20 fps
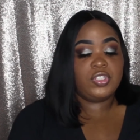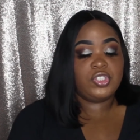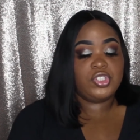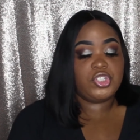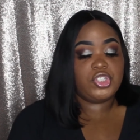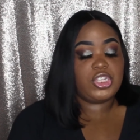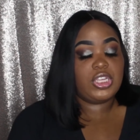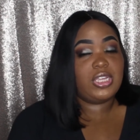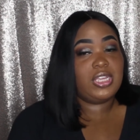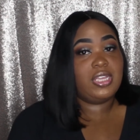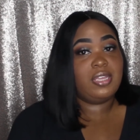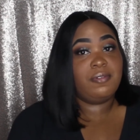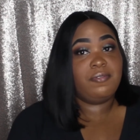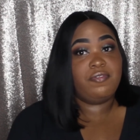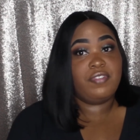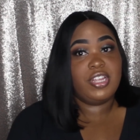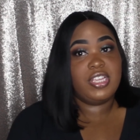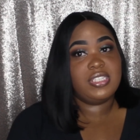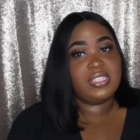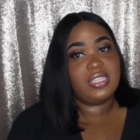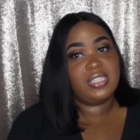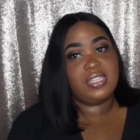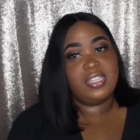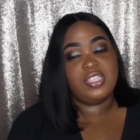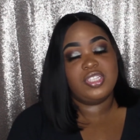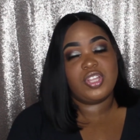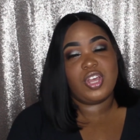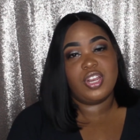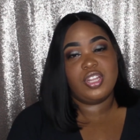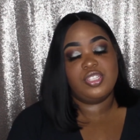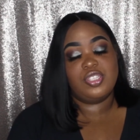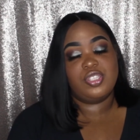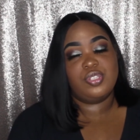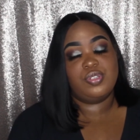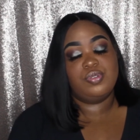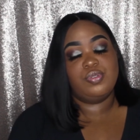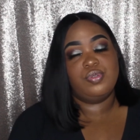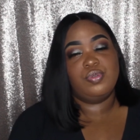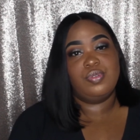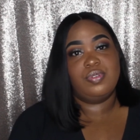she recently started
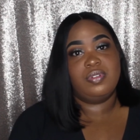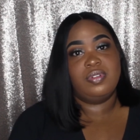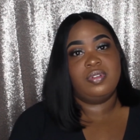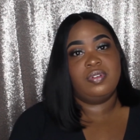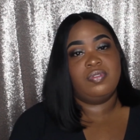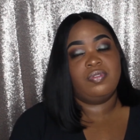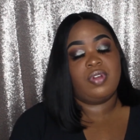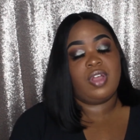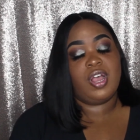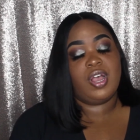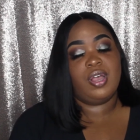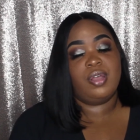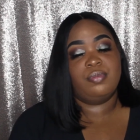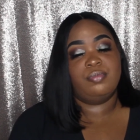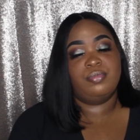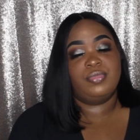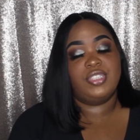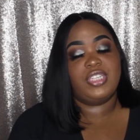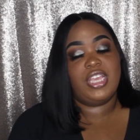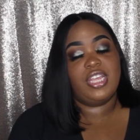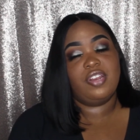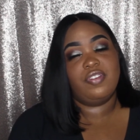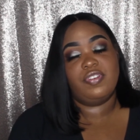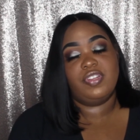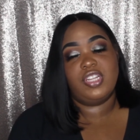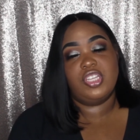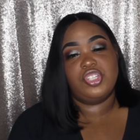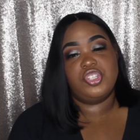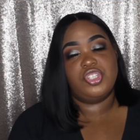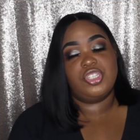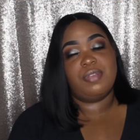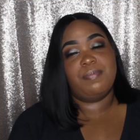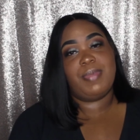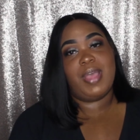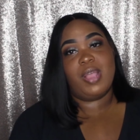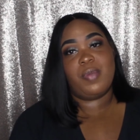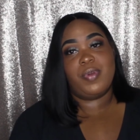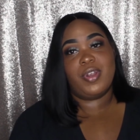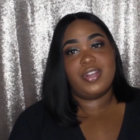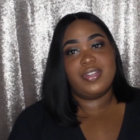to um, gain a relationship
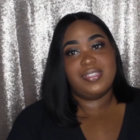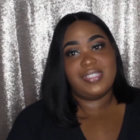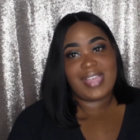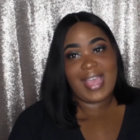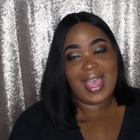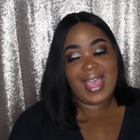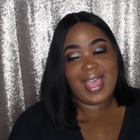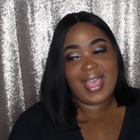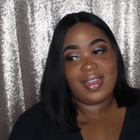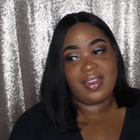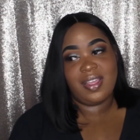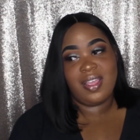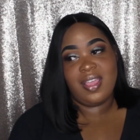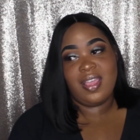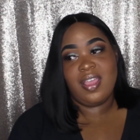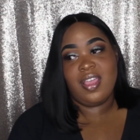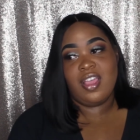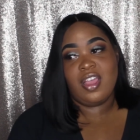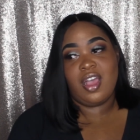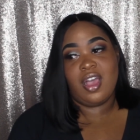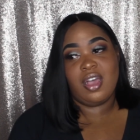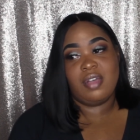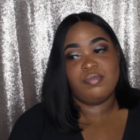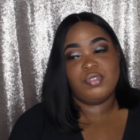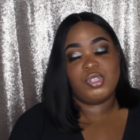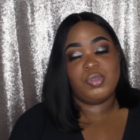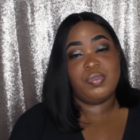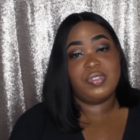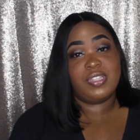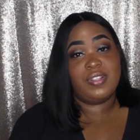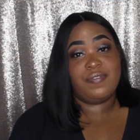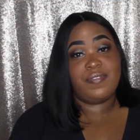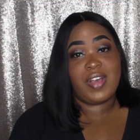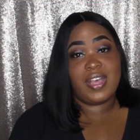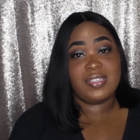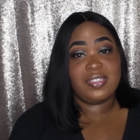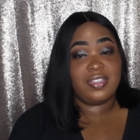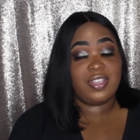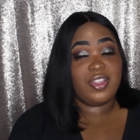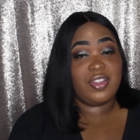back with her dad. Um, she was in the
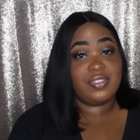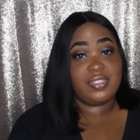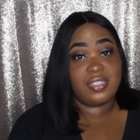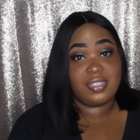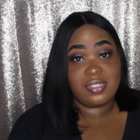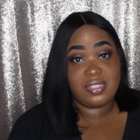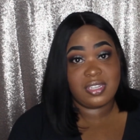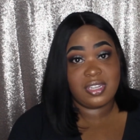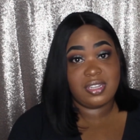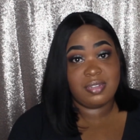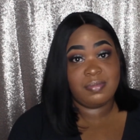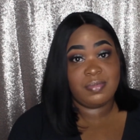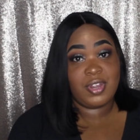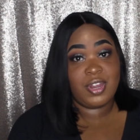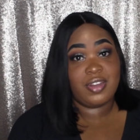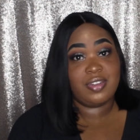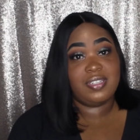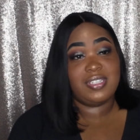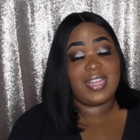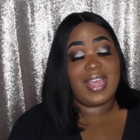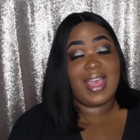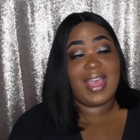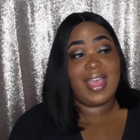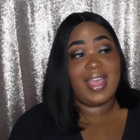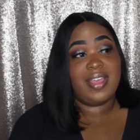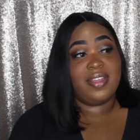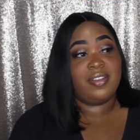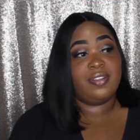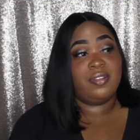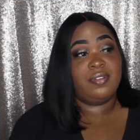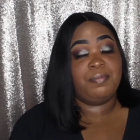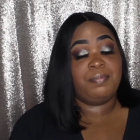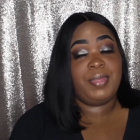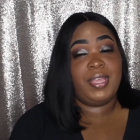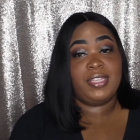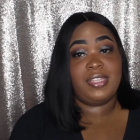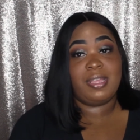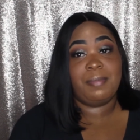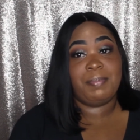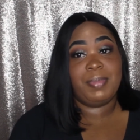foster care system. Her dad
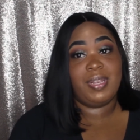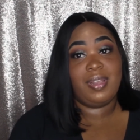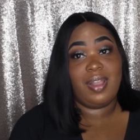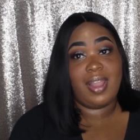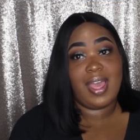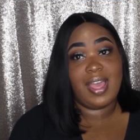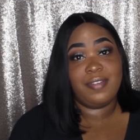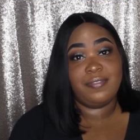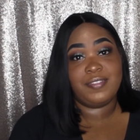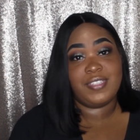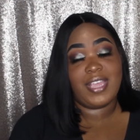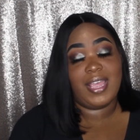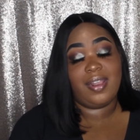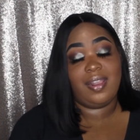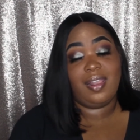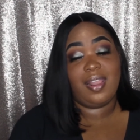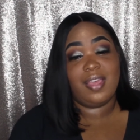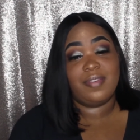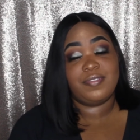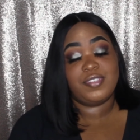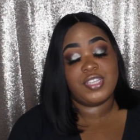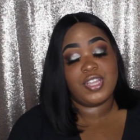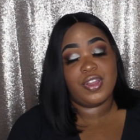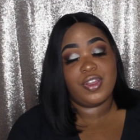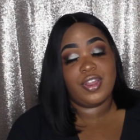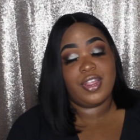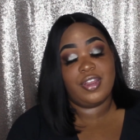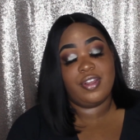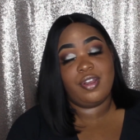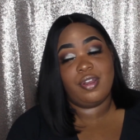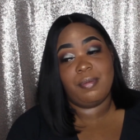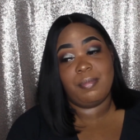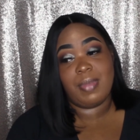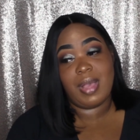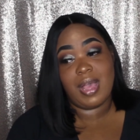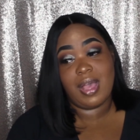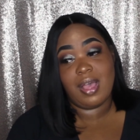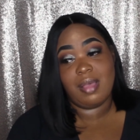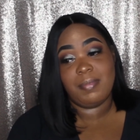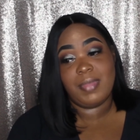picked up and left and left her and her
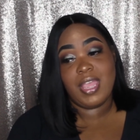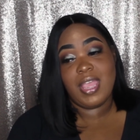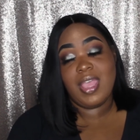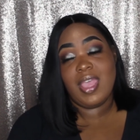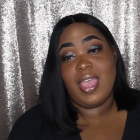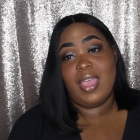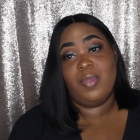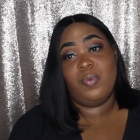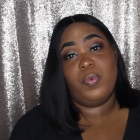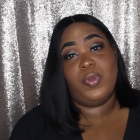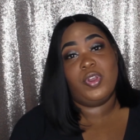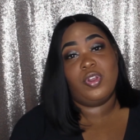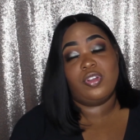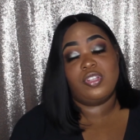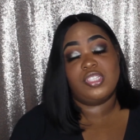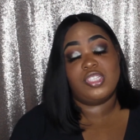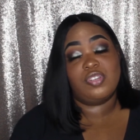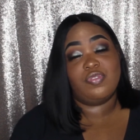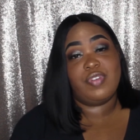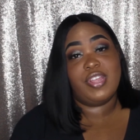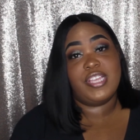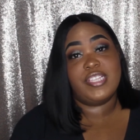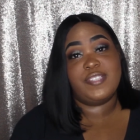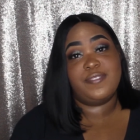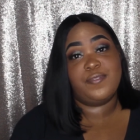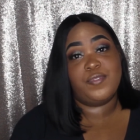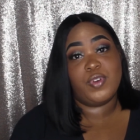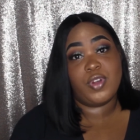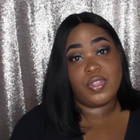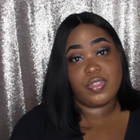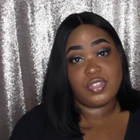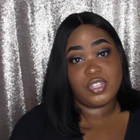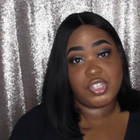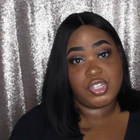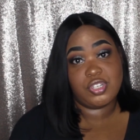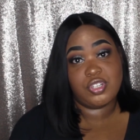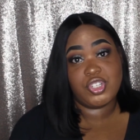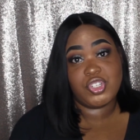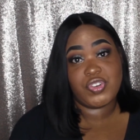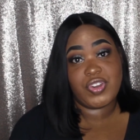mom and went on to raise four of the
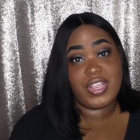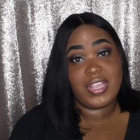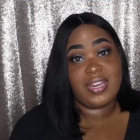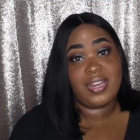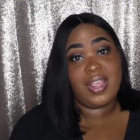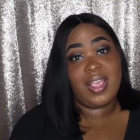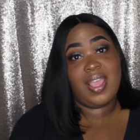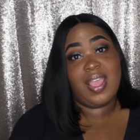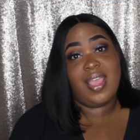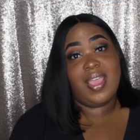children.